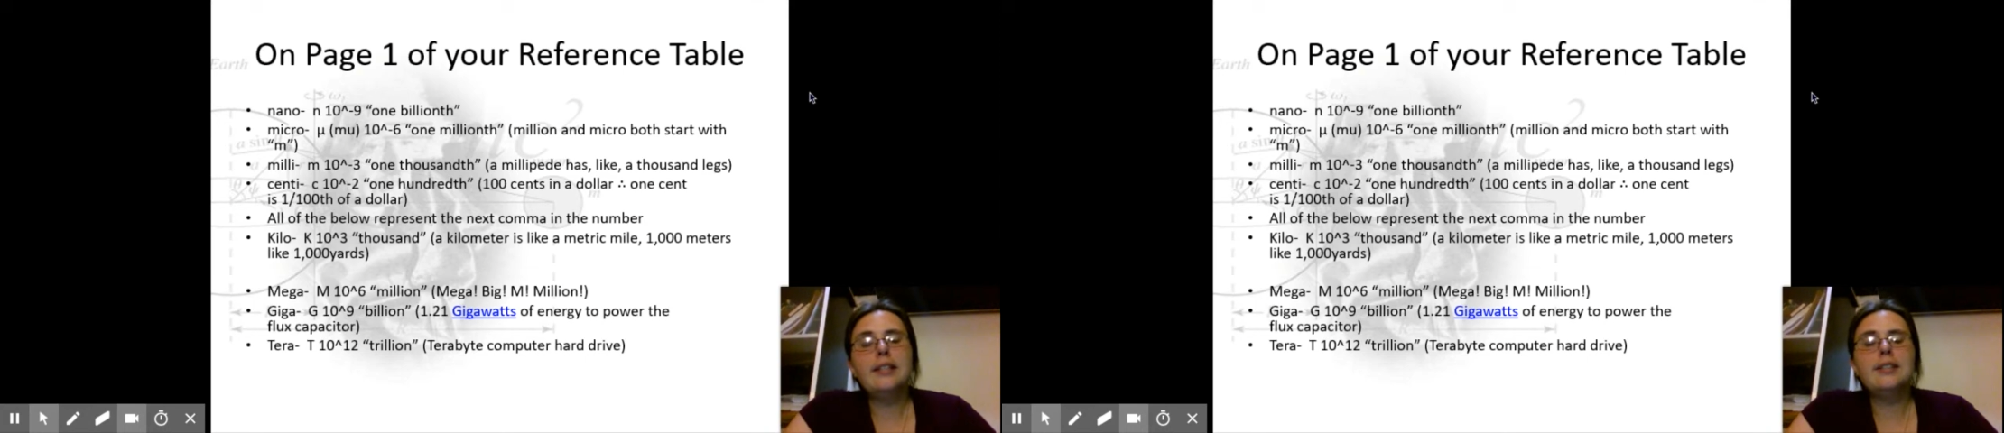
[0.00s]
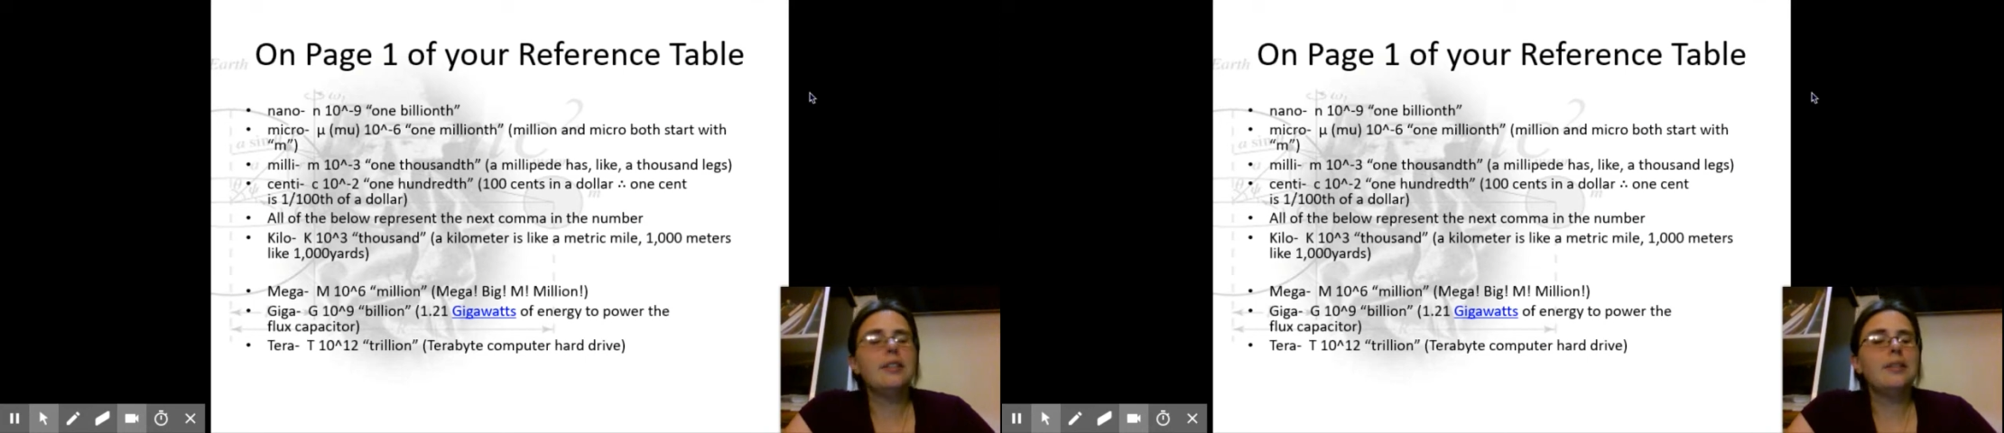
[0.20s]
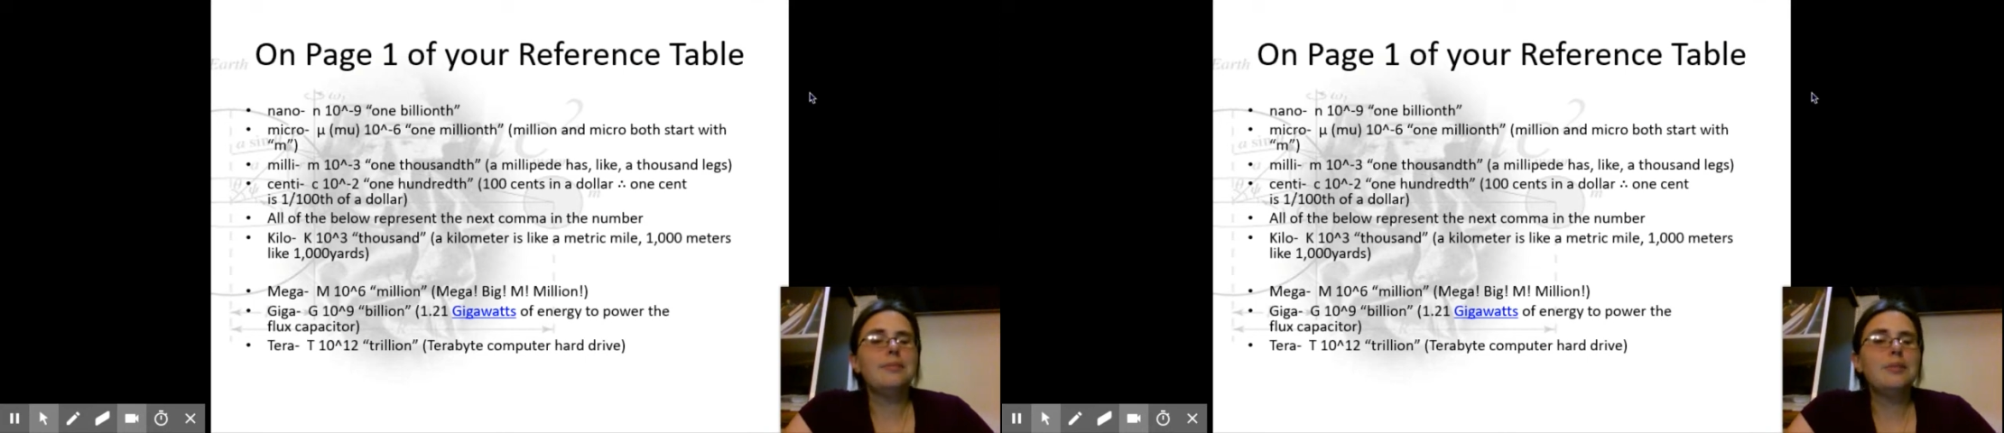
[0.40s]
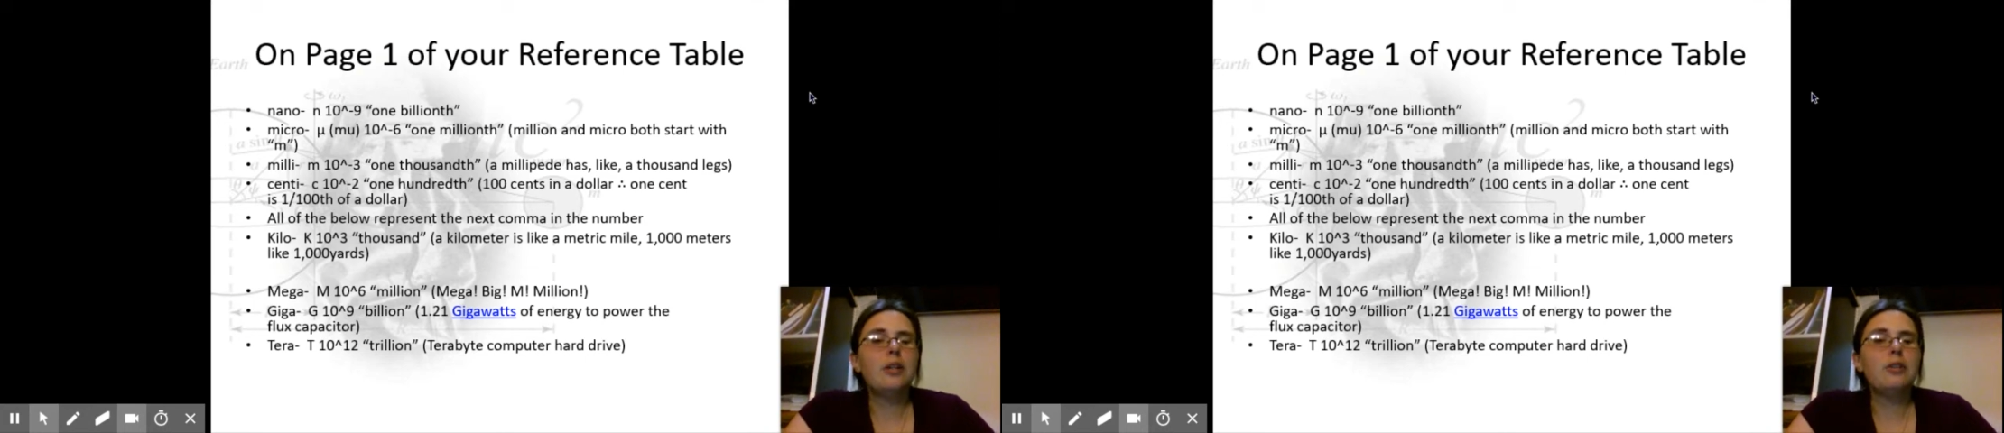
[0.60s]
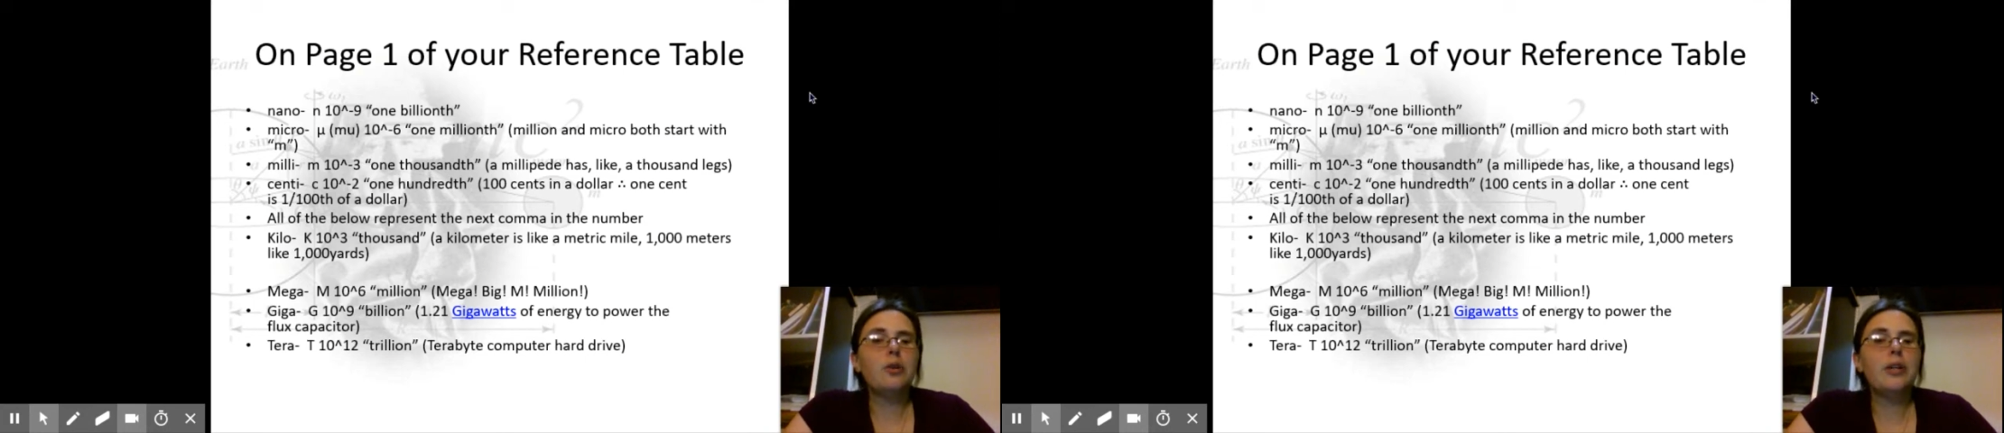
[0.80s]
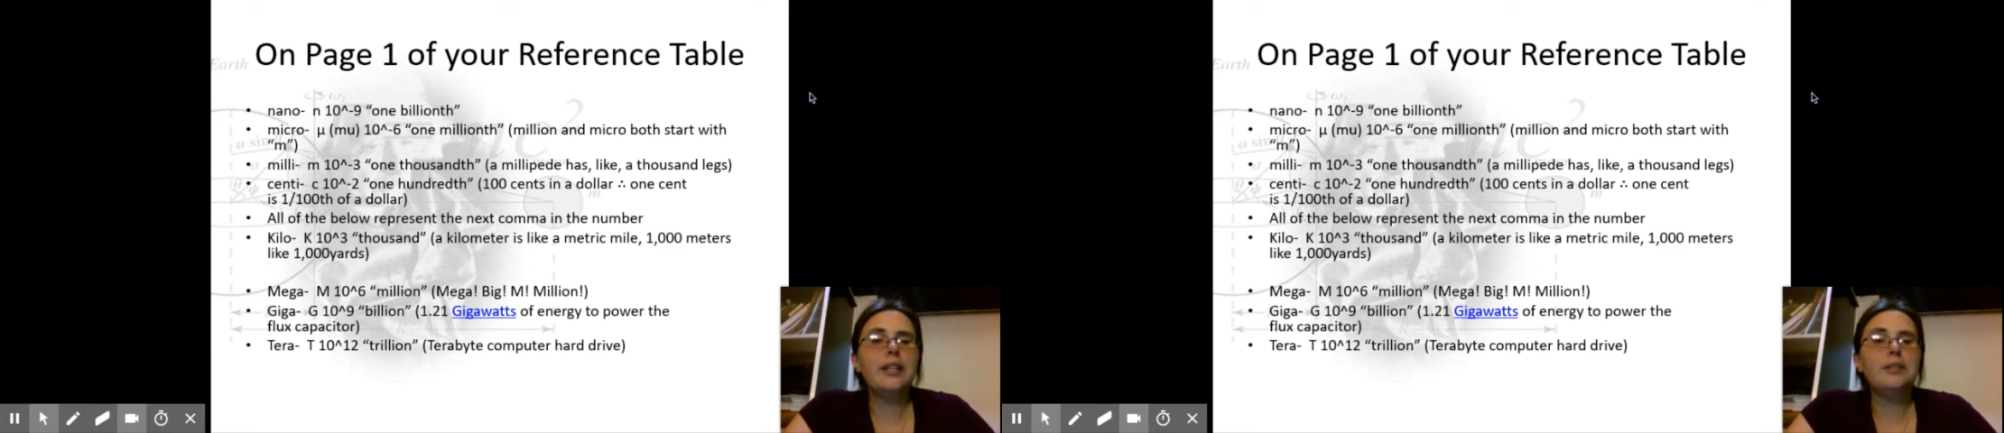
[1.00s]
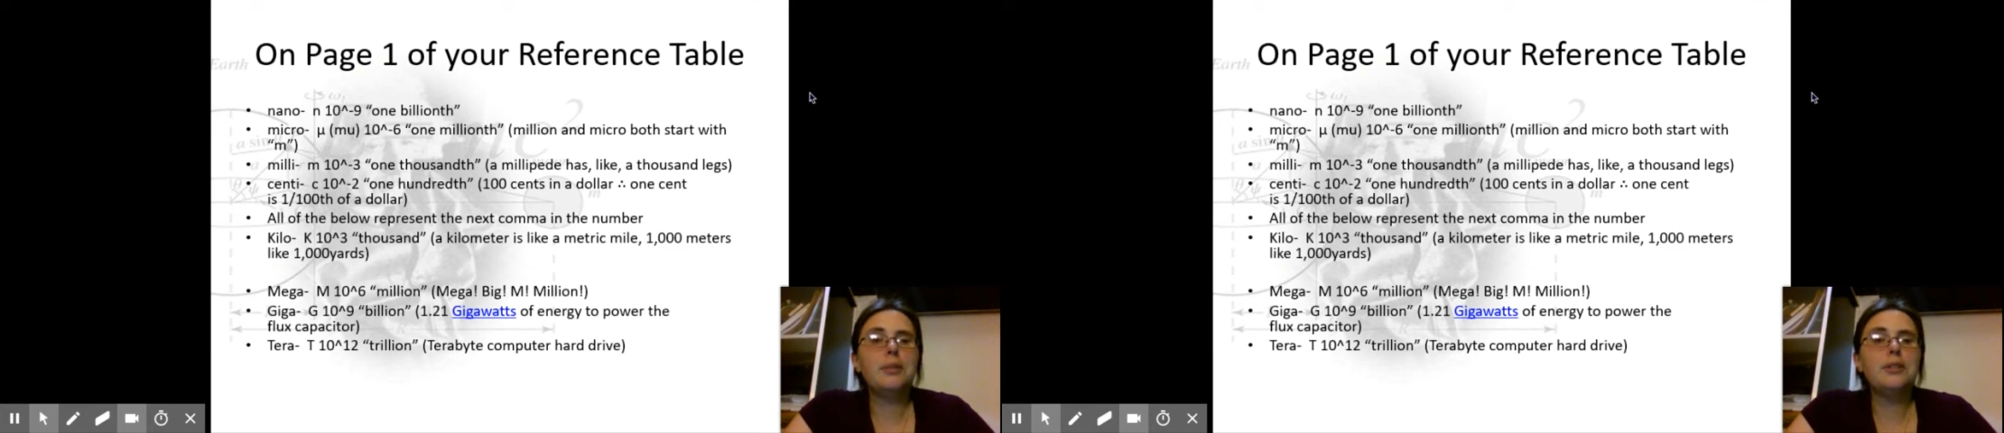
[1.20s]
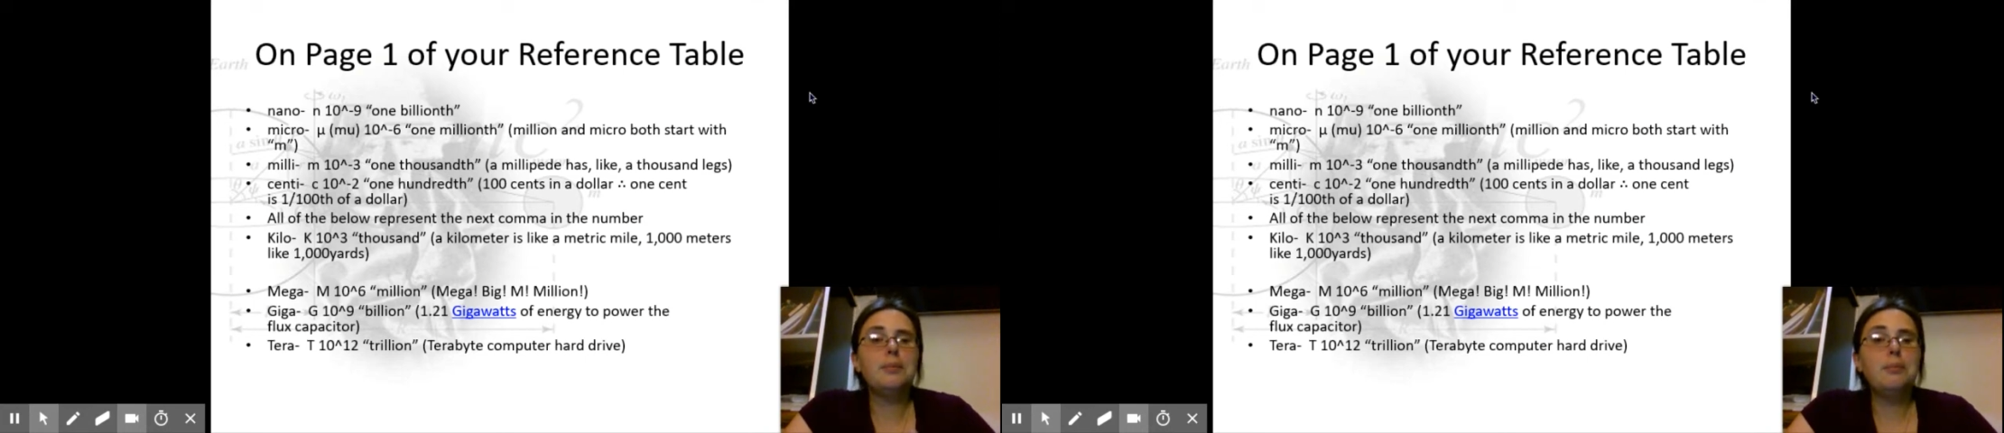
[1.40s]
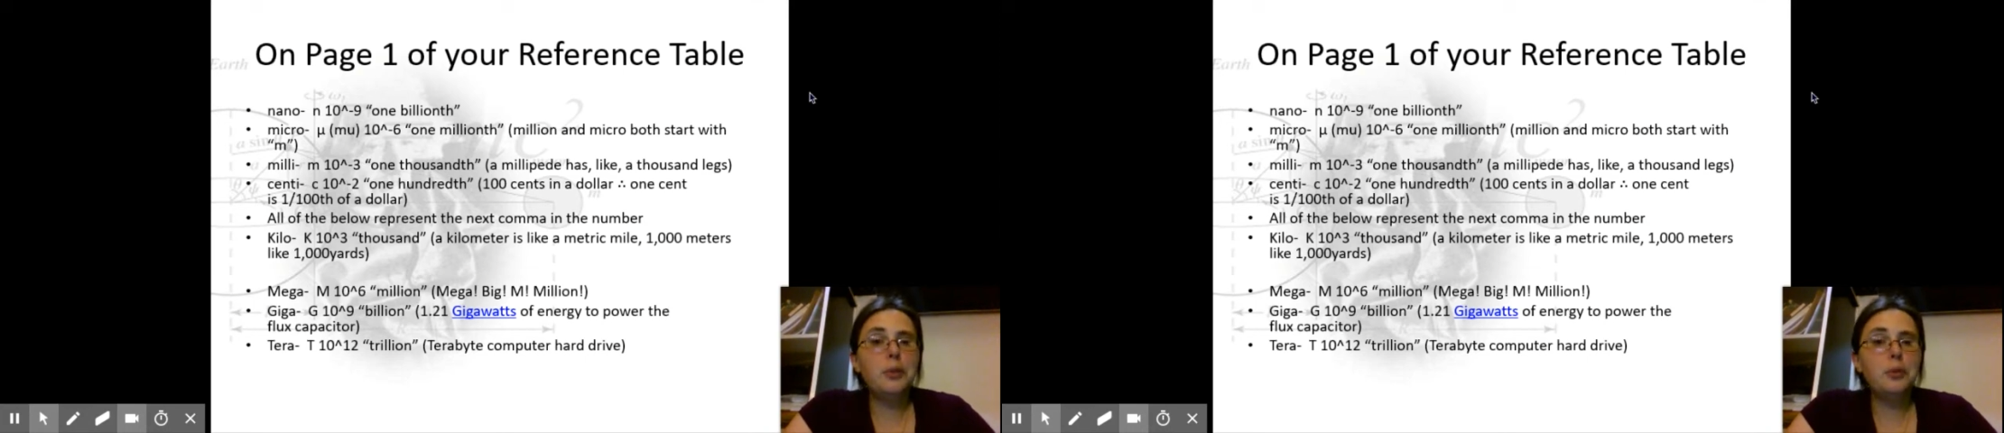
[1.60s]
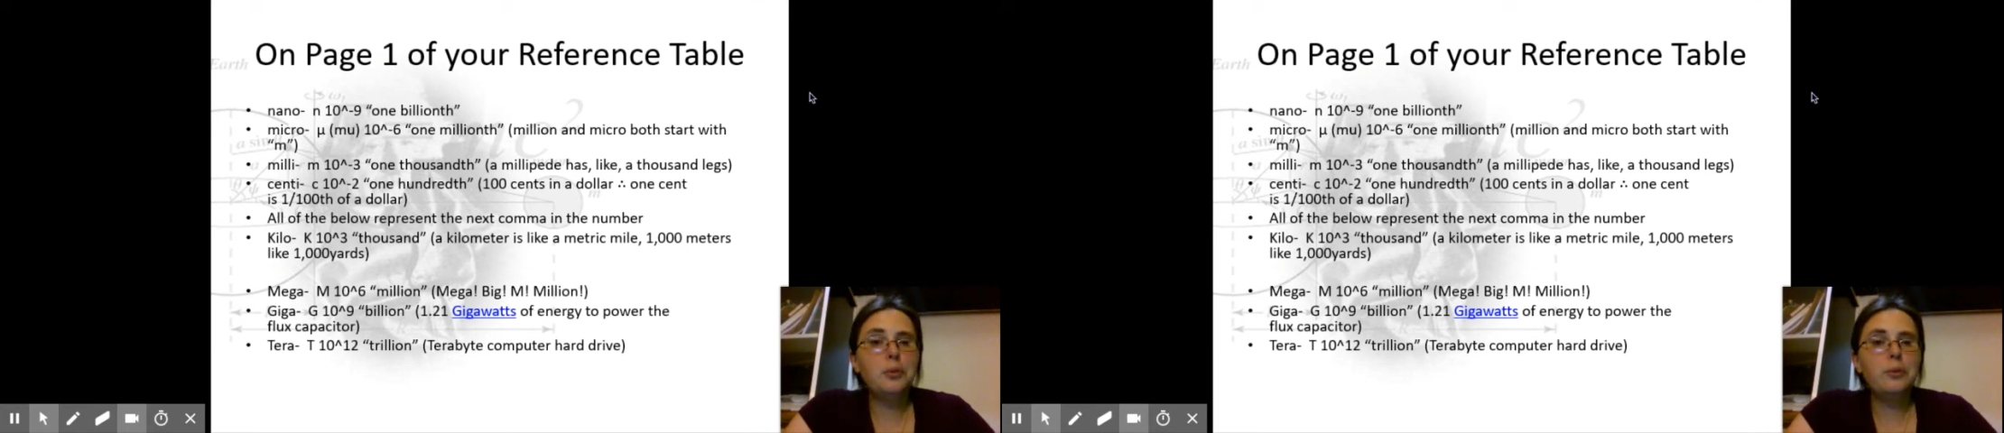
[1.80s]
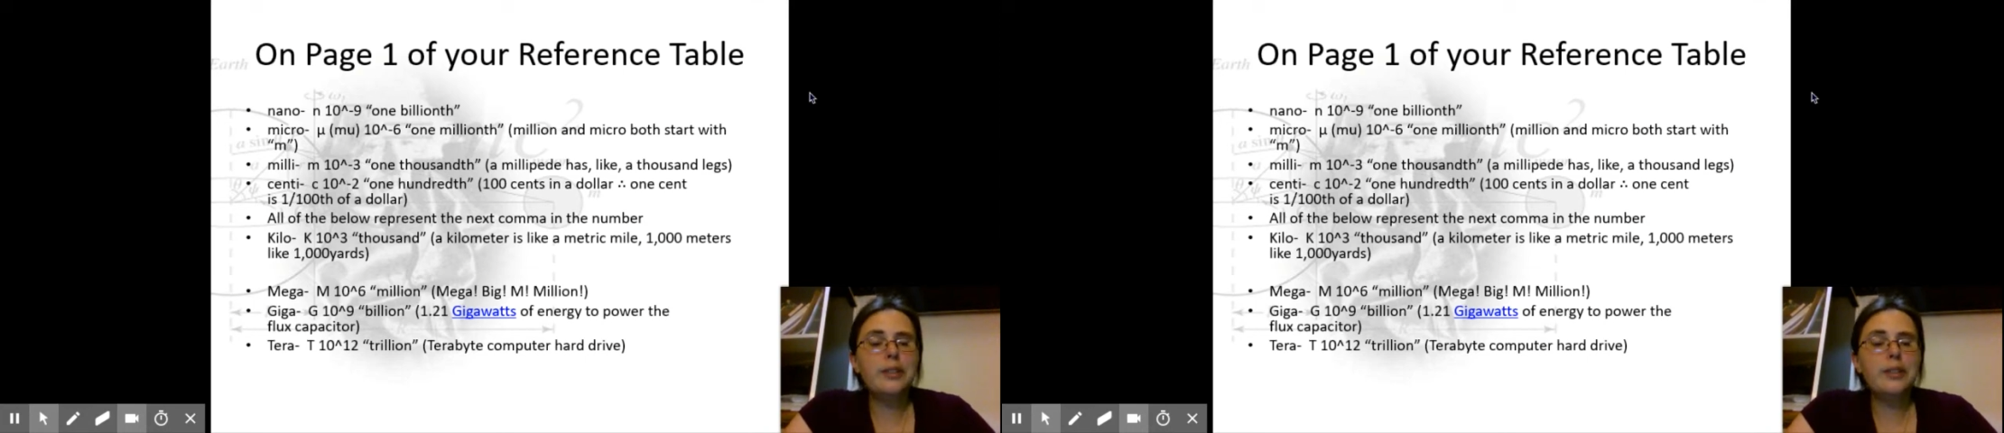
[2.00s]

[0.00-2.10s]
It's not a lowercase, but it's a mu.